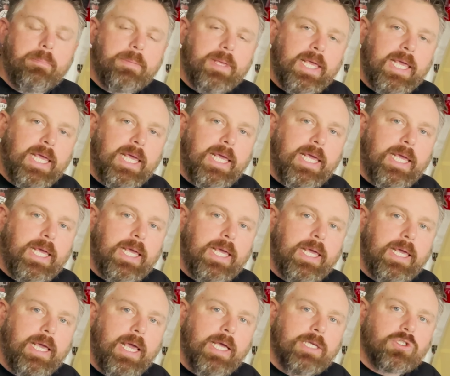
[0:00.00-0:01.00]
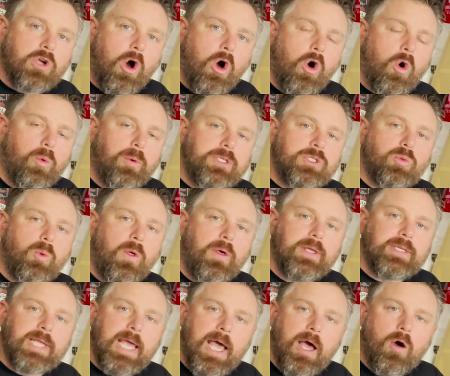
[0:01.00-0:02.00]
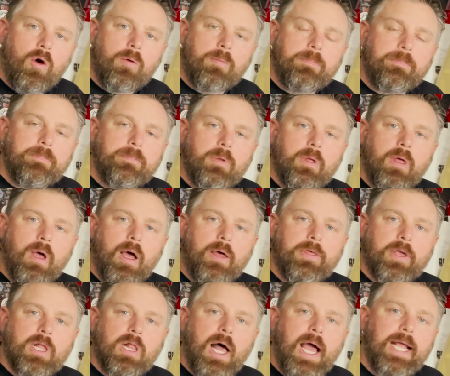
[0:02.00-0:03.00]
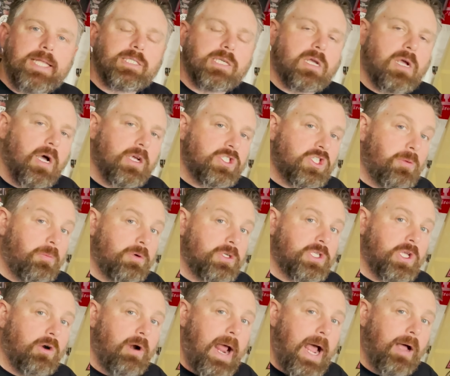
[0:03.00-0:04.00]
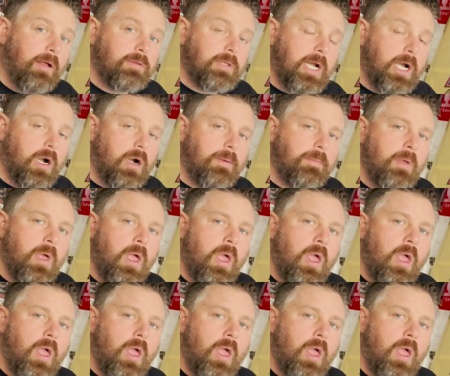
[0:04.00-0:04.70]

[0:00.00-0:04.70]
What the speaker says: He is always willing to help the clients and customers that are out there.